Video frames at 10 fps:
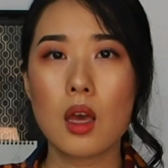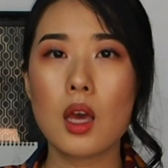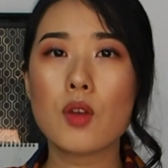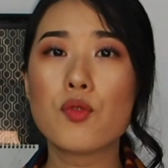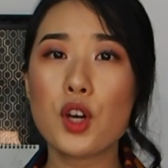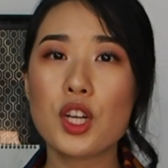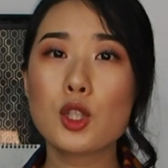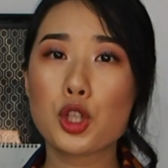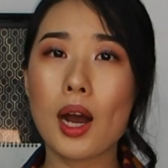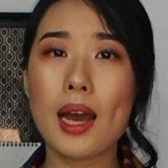
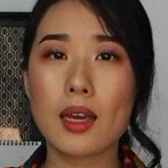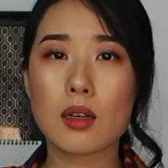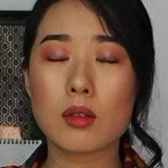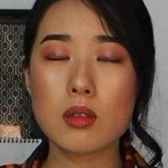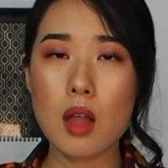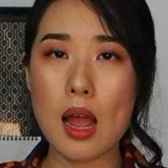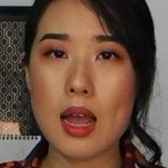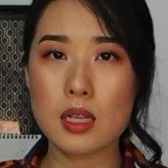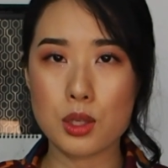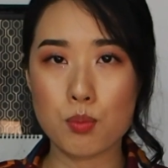Inverted triangle
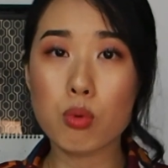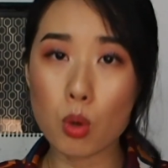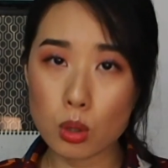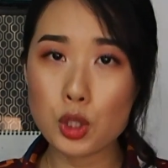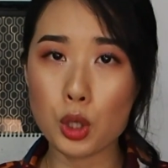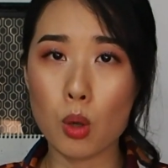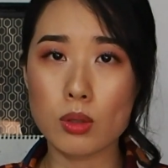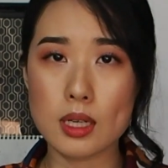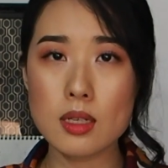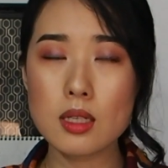has broad
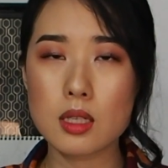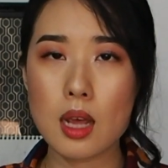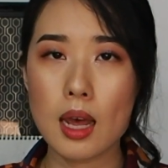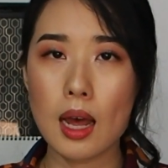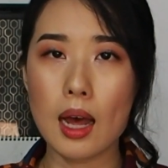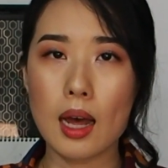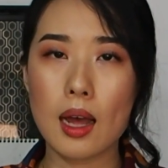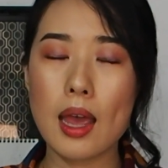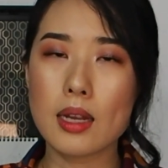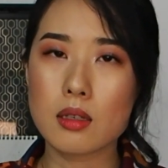shoulders
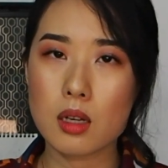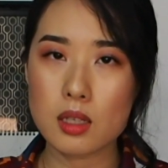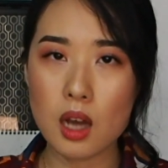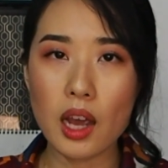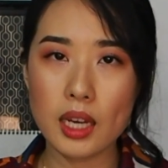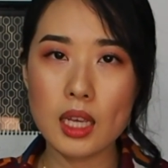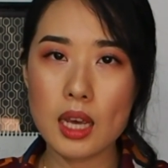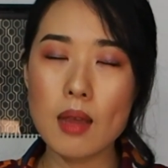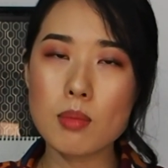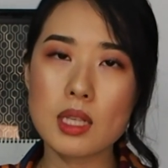and tiny
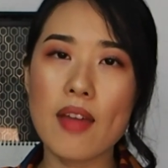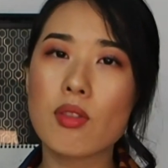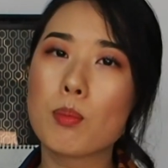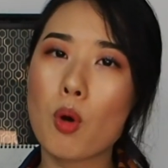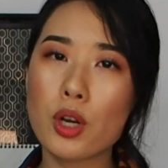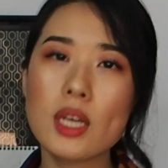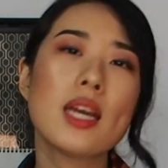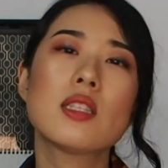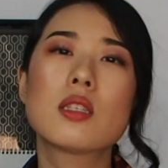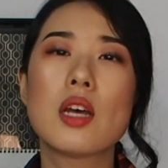hips, and the body
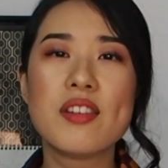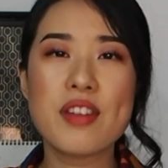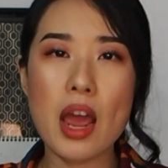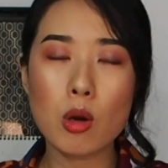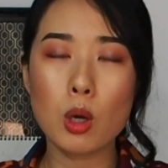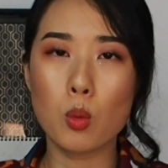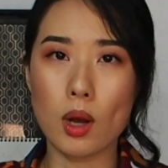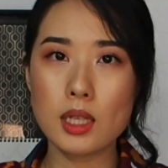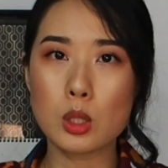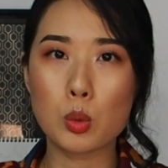gets
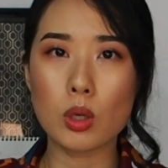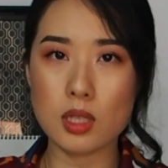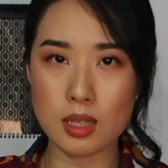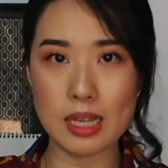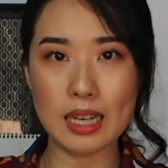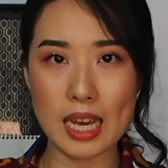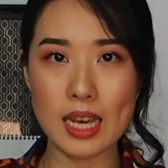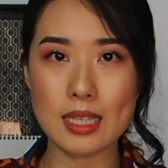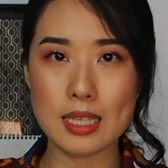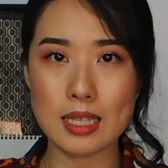narrower towards the
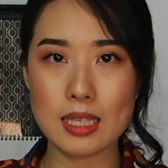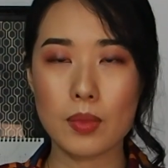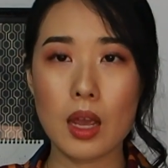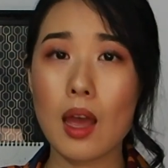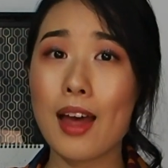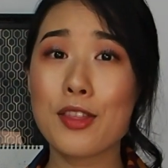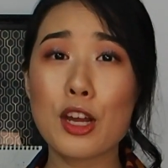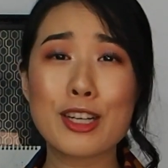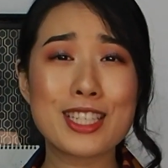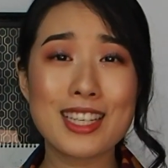legs. And
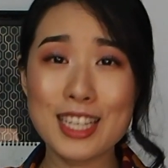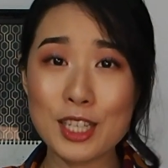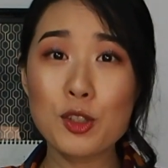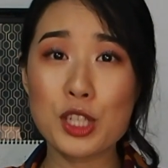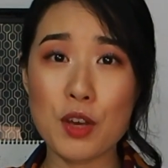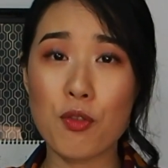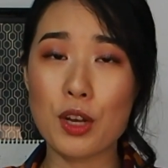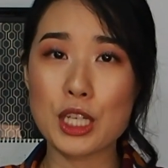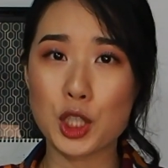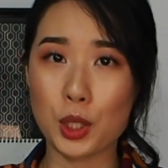there is a little
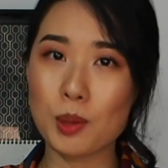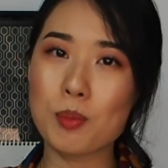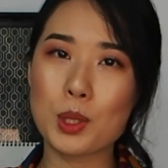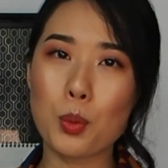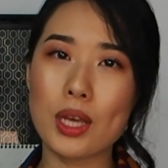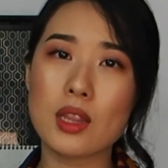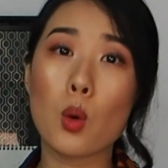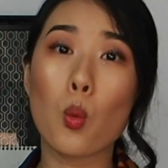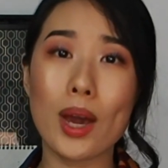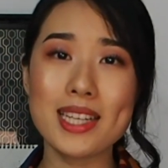definition between the
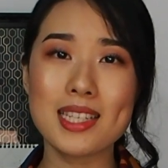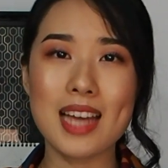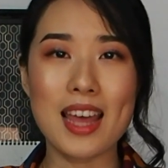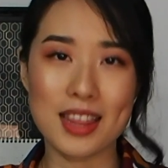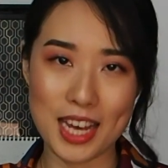waist and the